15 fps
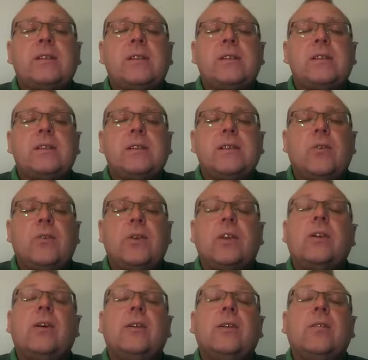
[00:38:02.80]
us. You're the
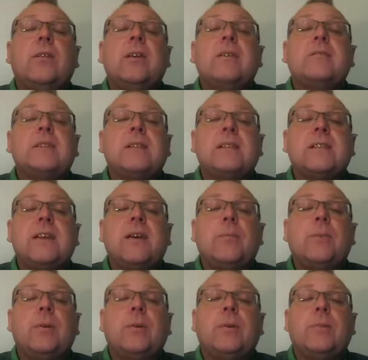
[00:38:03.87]
God who lifts us up.
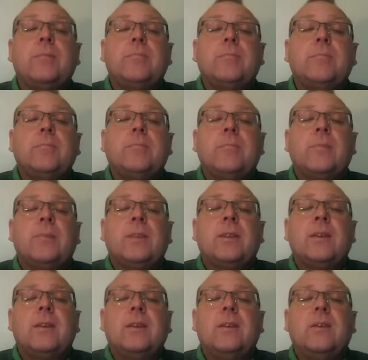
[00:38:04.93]

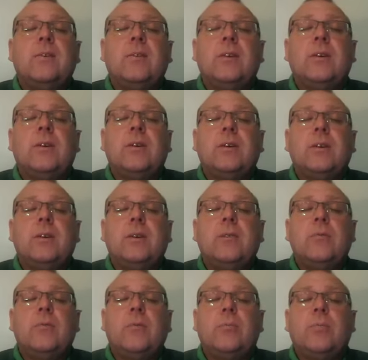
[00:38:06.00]
You're the God
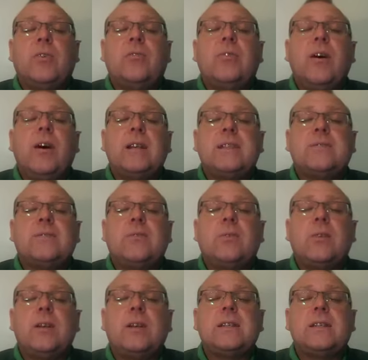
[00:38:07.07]
who provides for
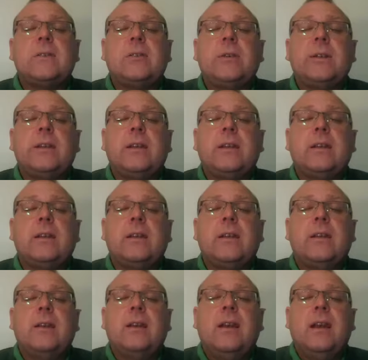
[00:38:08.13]
us, Lord.
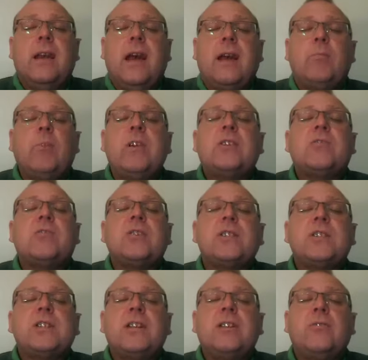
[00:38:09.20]
And we
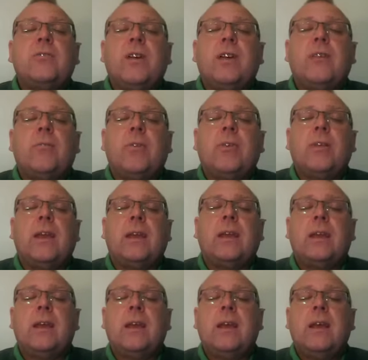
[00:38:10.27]
trust you for everything.
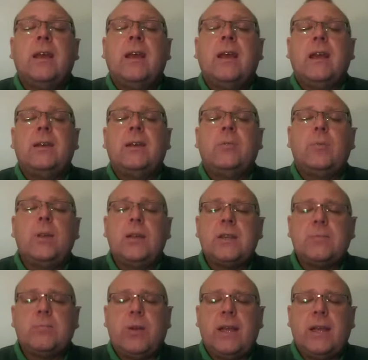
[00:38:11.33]
And Lord, we
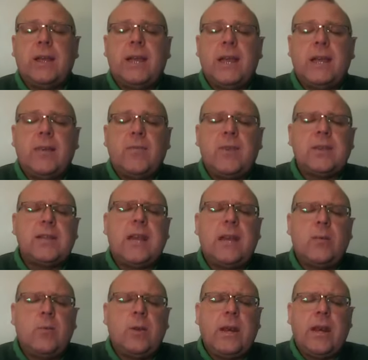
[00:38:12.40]
just pray again, if there's
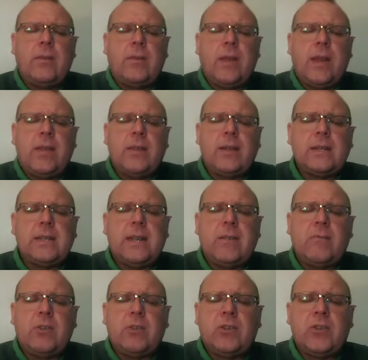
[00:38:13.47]
anyone out there that has
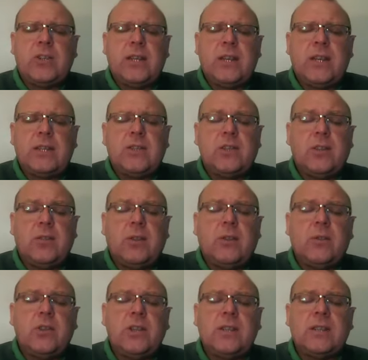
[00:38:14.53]
never trusted the
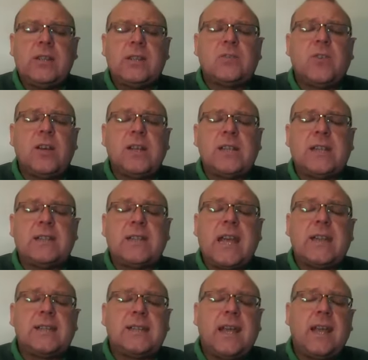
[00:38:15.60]
Lord Jesus Christ as their
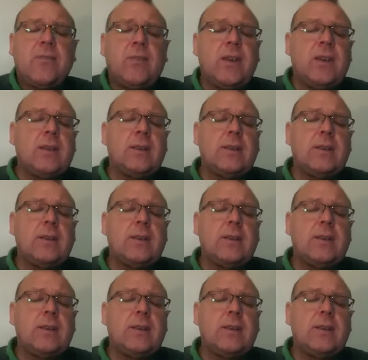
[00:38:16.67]
Savior,